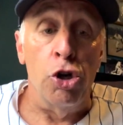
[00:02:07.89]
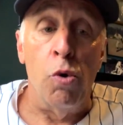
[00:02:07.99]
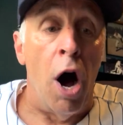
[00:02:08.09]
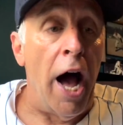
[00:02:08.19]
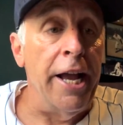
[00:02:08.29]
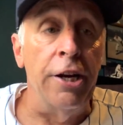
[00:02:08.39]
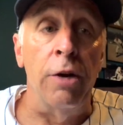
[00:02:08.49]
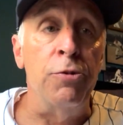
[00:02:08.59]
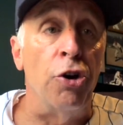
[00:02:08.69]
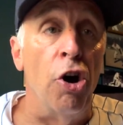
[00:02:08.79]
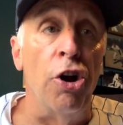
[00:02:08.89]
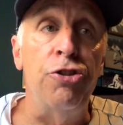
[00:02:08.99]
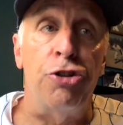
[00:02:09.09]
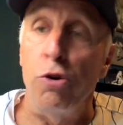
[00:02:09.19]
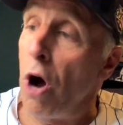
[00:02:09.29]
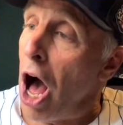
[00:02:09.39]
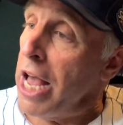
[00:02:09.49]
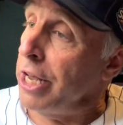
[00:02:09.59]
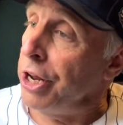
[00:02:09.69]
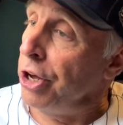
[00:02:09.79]
You hired him, George. You
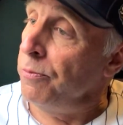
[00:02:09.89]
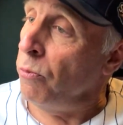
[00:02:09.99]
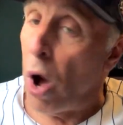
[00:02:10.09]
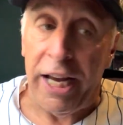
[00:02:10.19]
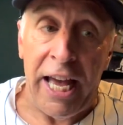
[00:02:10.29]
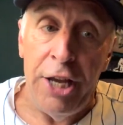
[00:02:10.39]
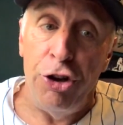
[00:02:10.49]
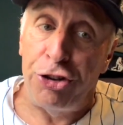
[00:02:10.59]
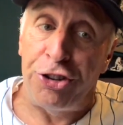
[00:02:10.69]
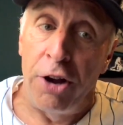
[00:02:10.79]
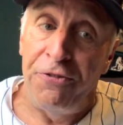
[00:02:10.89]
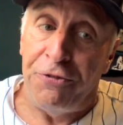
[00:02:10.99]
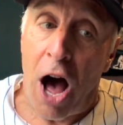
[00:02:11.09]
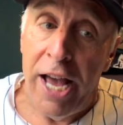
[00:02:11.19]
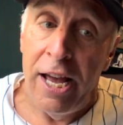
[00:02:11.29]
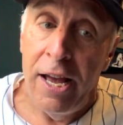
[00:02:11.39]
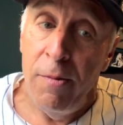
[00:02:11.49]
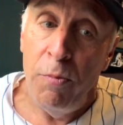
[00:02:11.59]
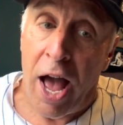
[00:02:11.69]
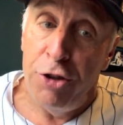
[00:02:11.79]
hired him. Why can't your son fire
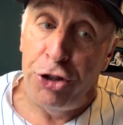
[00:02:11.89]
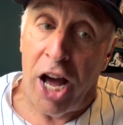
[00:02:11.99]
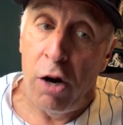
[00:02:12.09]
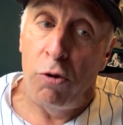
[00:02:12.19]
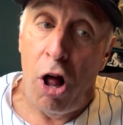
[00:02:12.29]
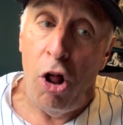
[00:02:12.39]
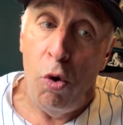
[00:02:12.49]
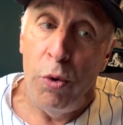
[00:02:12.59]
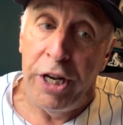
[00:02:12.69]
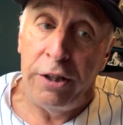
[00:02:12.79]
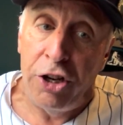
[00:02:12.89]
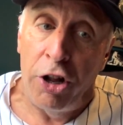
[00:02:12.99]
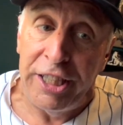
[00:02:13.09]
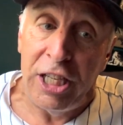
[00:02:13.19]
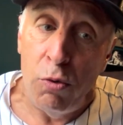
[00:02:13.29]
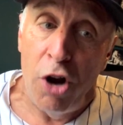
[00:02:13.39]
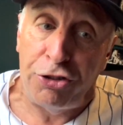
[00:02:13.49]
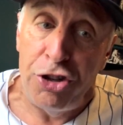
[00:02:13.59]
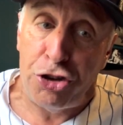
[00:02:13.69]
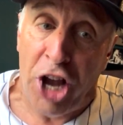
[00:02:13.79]
him? Head's got to roll. We get the only thing
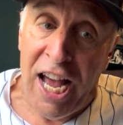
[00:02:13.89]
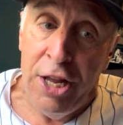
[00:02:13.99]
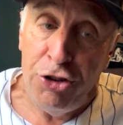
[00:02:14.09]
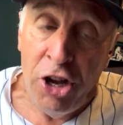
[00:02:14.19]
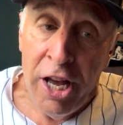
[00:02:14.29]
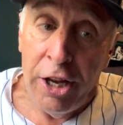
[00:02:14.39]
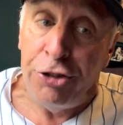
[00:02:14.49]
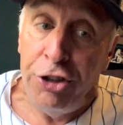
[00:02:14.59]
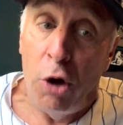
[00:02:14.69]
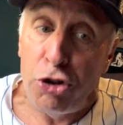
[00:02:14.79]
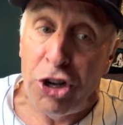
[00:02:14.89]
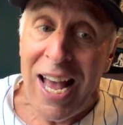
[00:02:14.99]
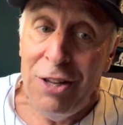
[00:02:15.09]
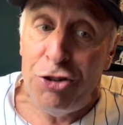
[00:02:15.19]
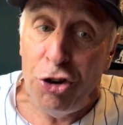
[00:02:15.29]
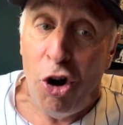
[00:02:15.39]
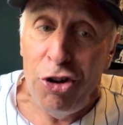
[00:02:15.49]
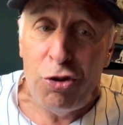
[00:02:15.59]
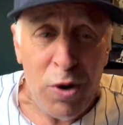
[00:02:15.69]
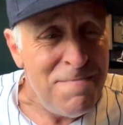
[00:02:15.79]
worse than change is no change,
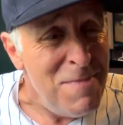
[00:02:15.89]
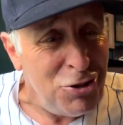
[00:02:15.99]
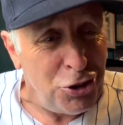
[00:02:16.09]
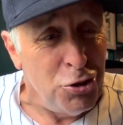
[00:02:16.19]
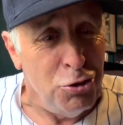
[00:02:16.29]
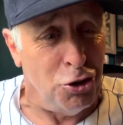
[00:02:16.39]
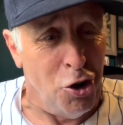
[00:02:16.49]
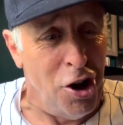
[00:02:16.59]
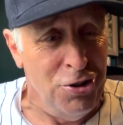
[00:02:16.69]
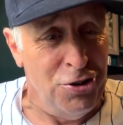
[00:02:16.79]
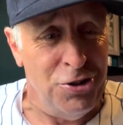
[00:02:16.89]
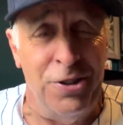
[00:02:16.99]
George. We miss you, George.